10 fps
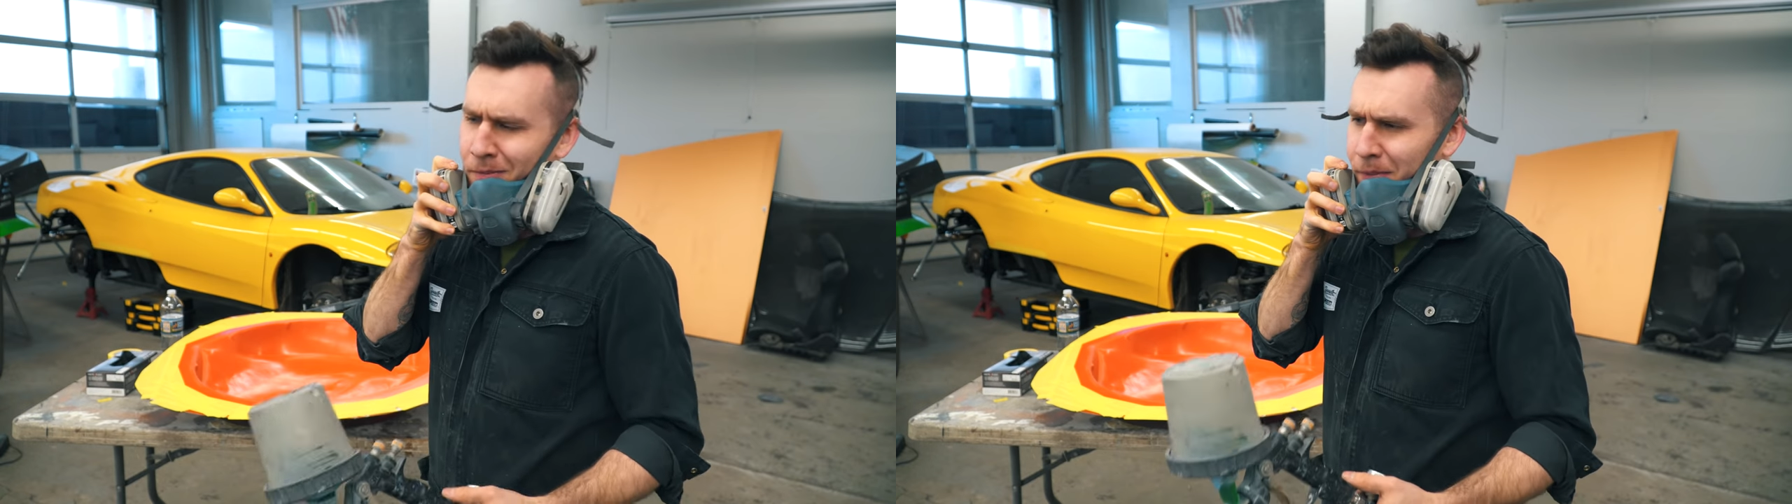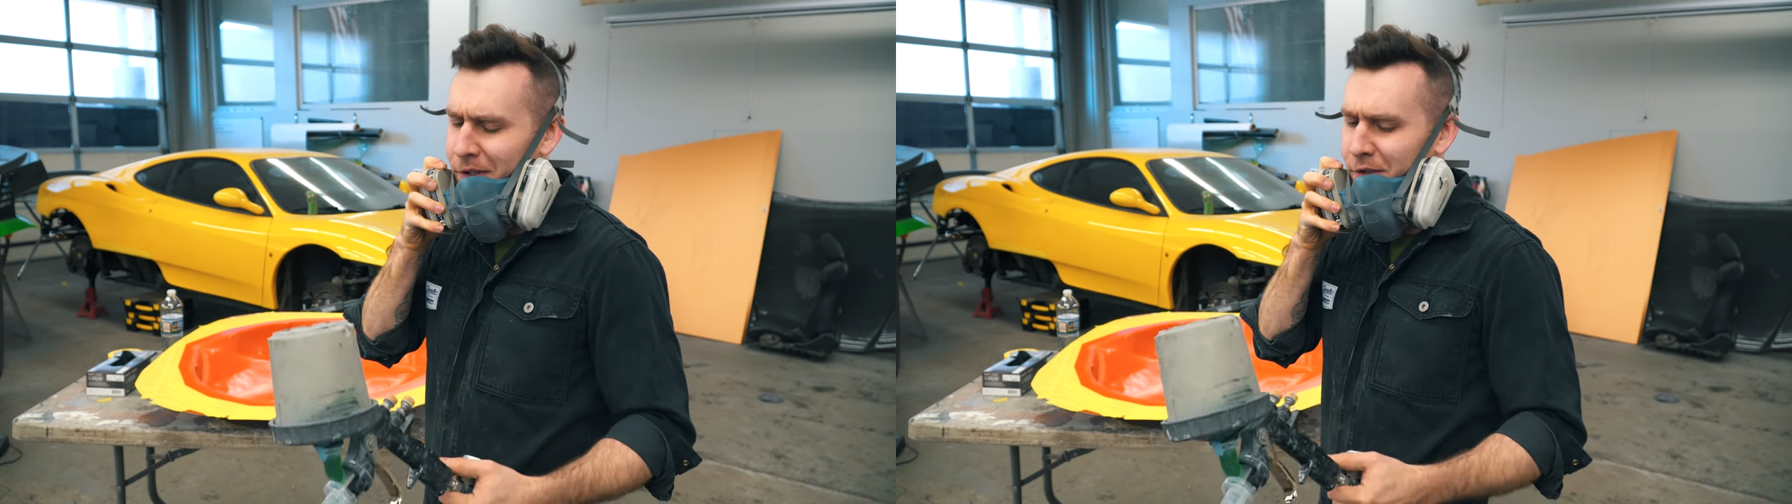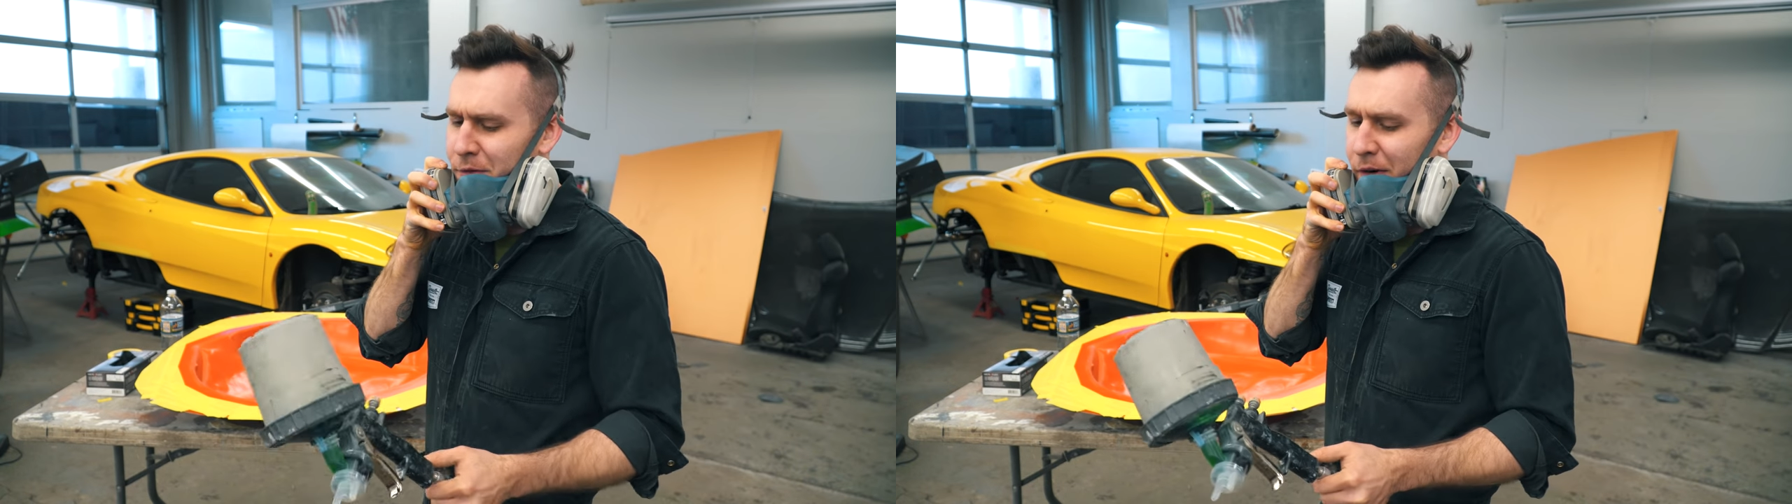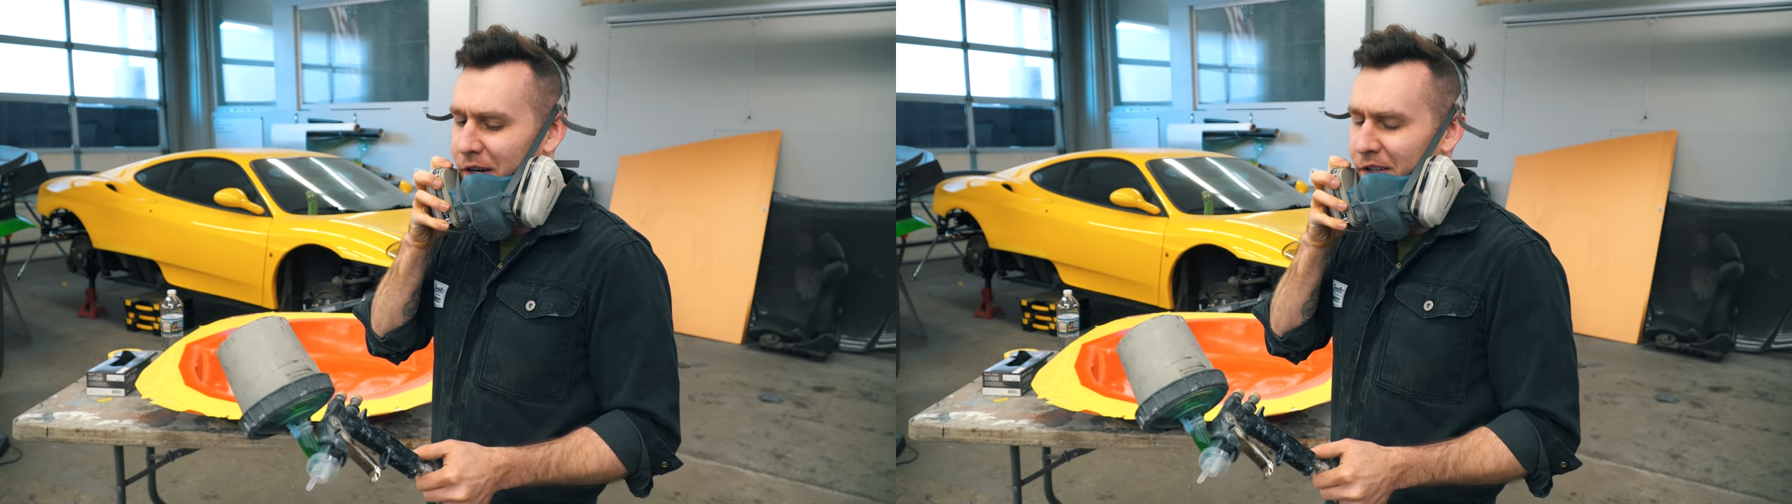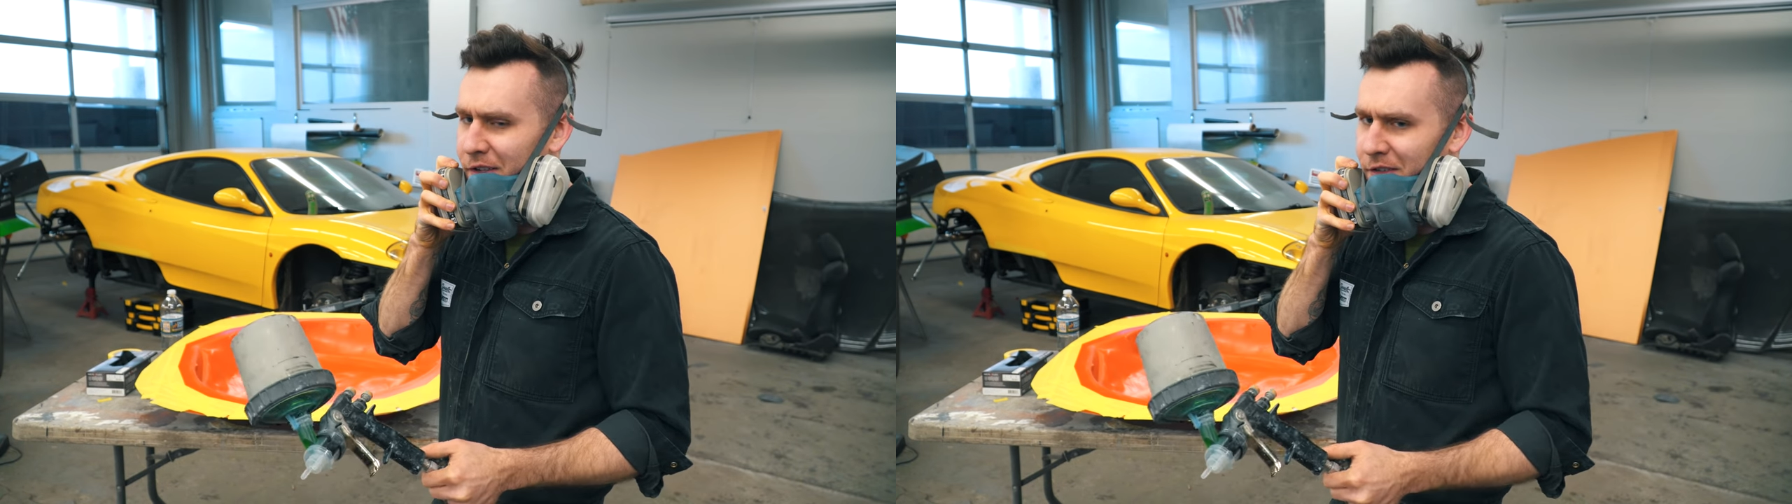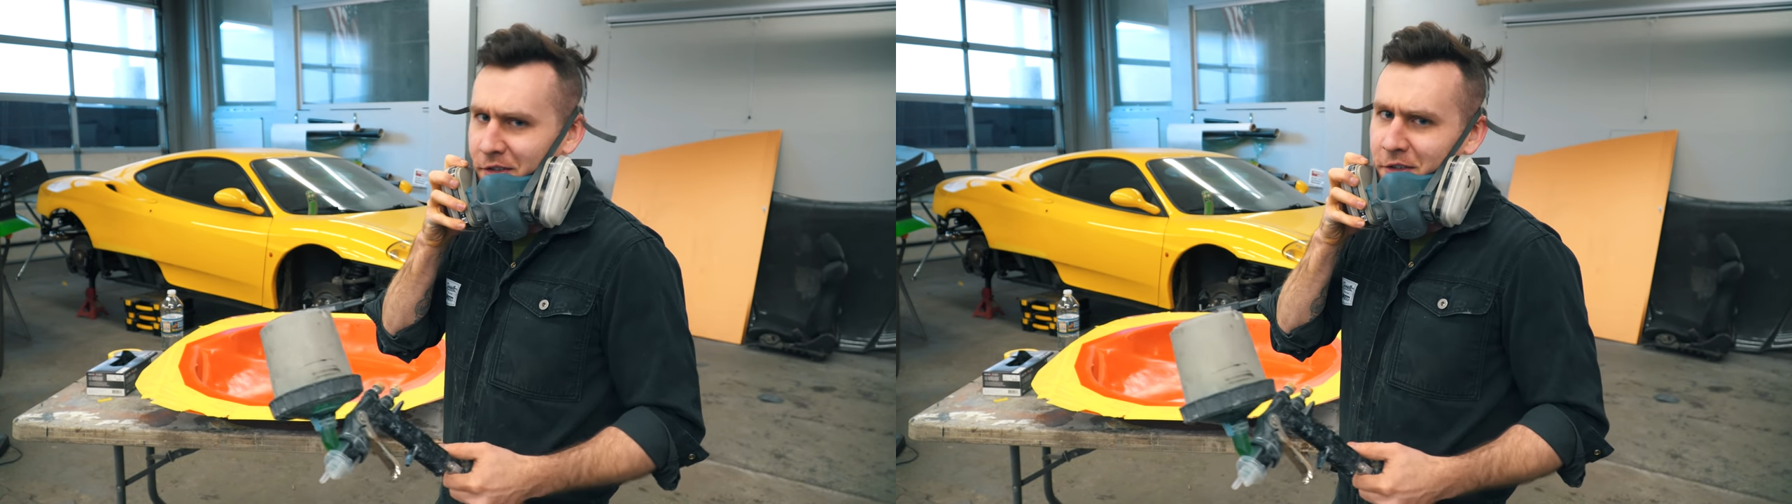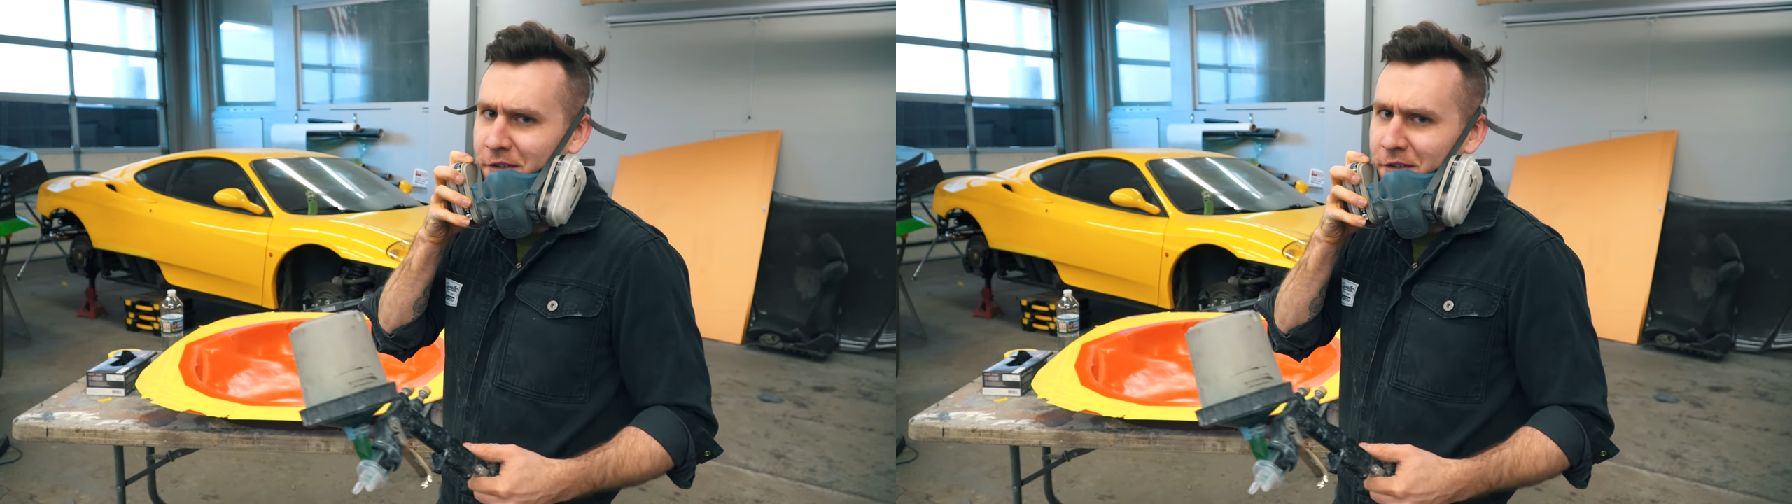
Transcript: but you're spraying this and